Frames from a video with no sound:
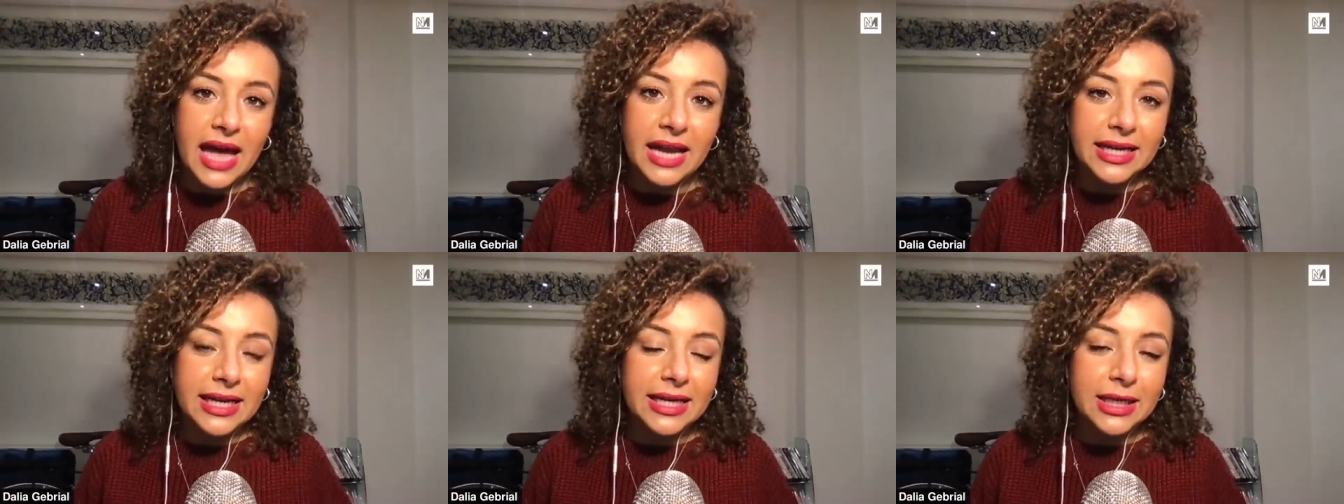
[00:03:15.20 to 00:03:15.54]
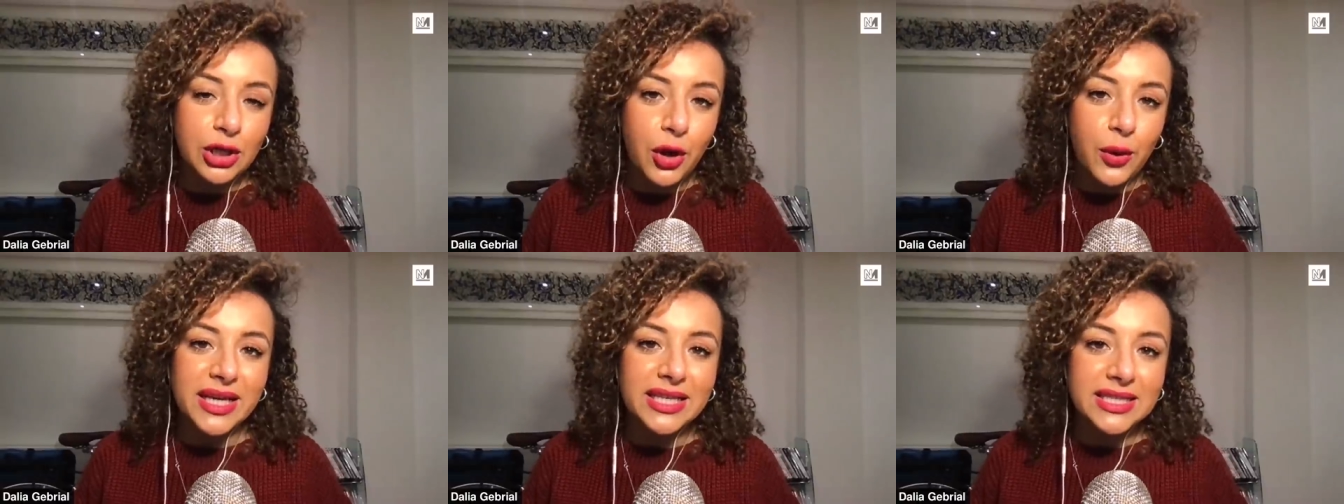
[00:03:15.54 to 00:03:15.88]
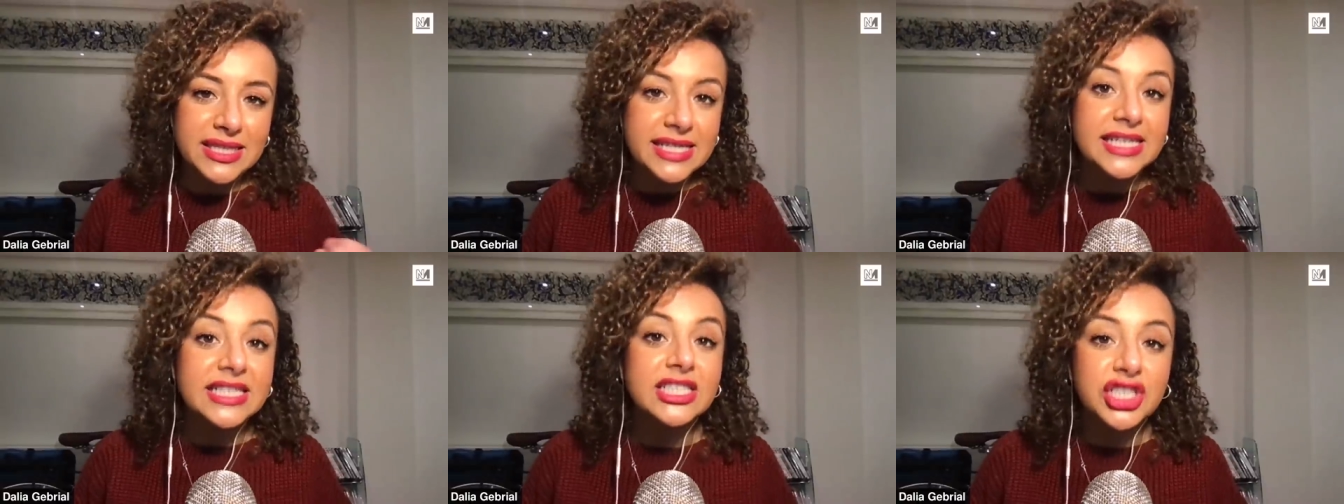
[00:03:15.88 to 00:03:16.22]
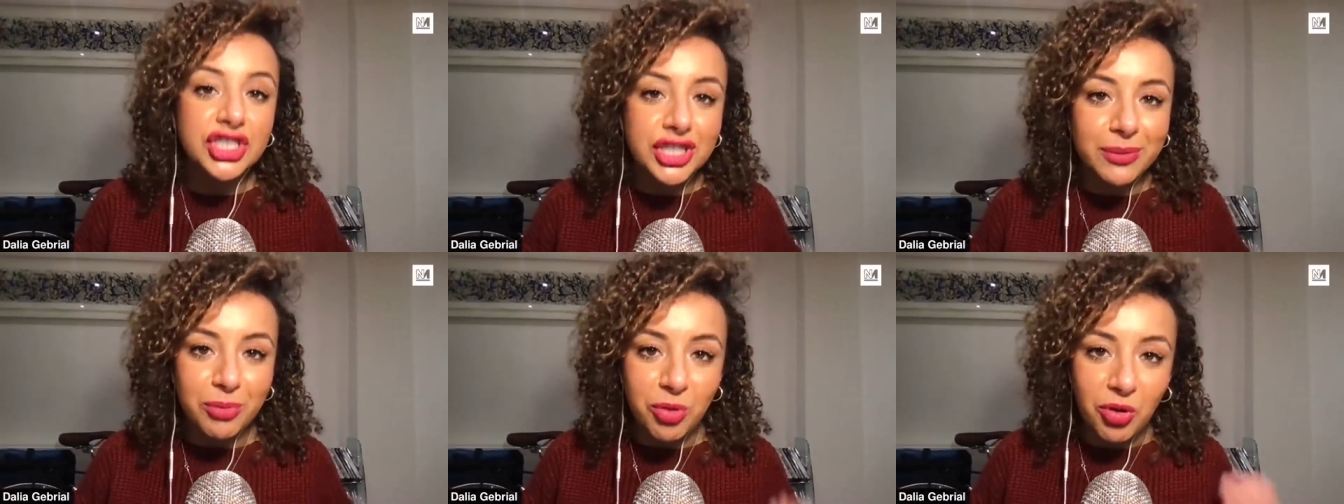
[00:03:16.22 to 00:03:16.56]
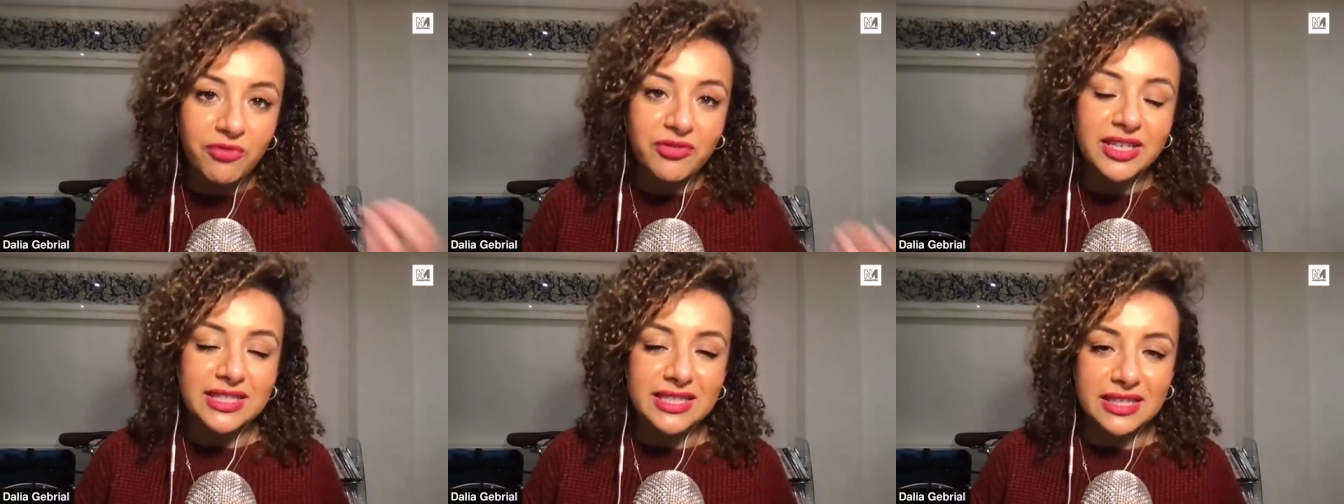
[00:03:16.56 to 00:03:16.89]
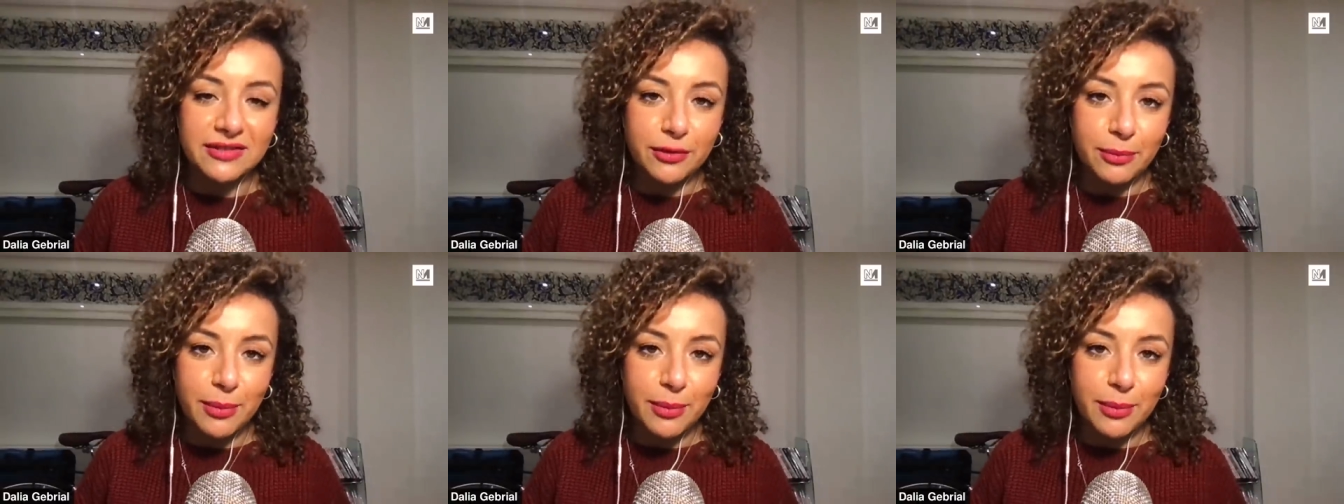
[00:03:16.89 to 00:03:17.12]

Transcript: and, you know, his leadership, obviously,